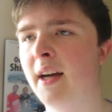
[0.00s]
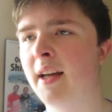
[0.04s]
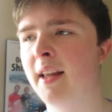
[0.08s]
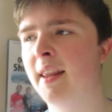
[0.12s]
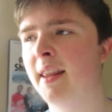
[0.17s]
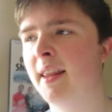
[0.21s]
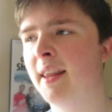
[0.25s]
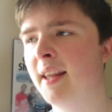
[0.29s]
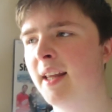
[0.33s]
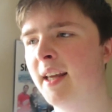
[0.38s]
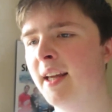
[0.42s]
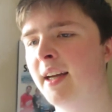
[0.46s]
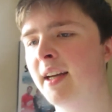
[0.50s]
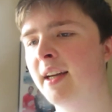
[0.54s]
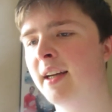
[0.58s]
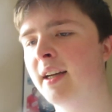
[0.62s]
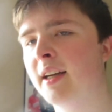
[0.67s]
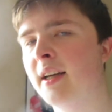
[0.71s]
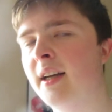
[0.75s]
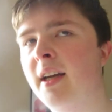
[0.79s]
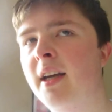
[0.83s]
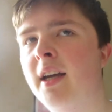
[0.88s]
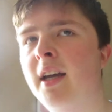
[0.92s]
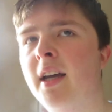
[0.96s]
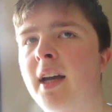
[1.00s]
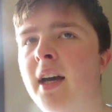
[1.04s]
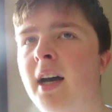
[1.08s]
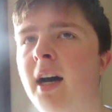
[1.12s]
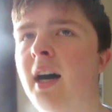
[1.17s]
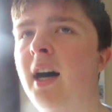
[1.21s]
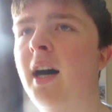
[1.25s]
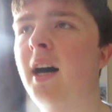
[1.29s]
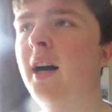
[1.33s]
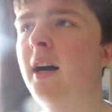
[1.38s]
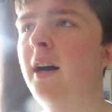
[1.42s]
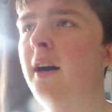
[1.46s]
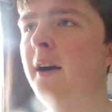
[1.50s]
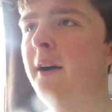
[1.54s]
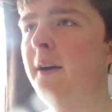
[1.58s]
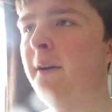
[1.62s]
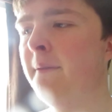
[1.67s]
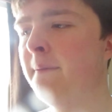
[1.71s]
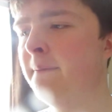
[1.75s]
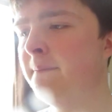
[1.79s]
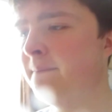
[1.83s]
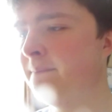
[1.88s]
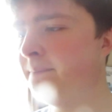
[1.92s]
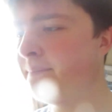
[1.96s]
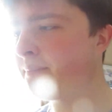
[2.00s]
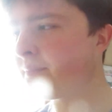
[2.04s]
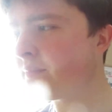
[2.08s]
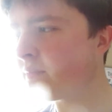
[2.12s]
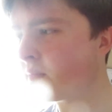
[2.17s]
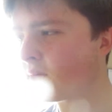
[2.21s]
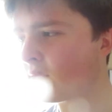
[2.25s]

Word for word: I think. Um,